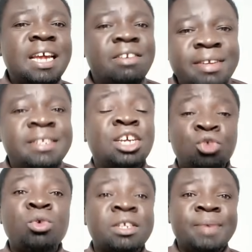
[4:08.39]
interest, it
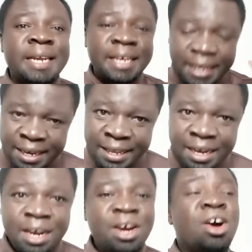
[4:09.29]
was very clear.